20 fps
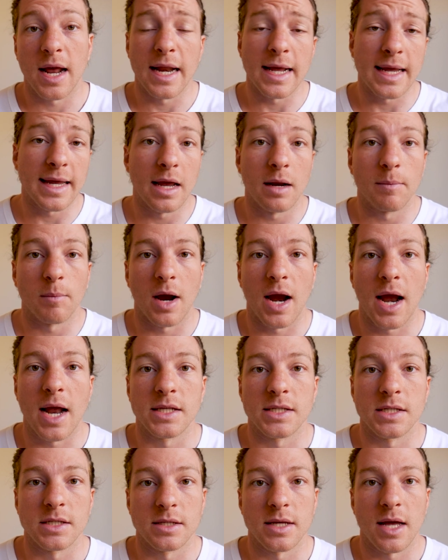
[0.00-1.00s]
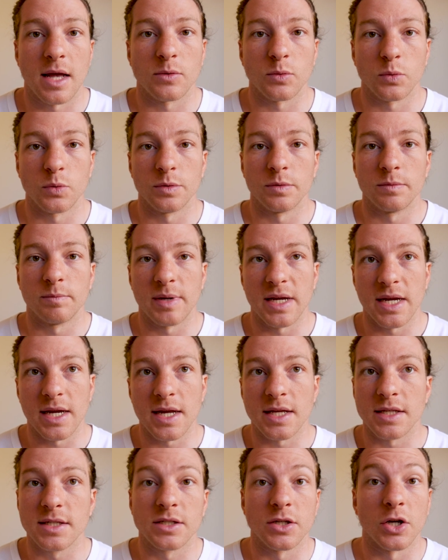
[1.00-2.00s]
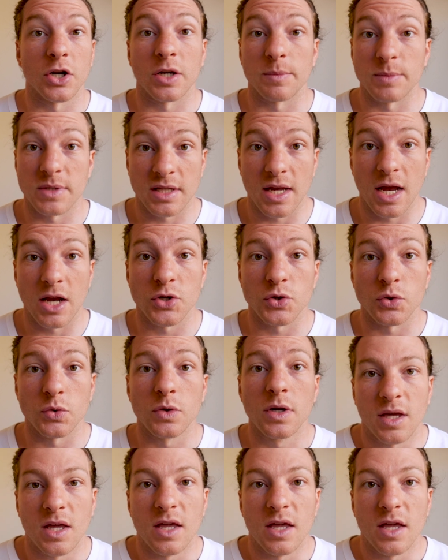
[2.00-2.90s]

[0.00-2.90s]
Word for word: And again, my answer to that would be it's circumstantial.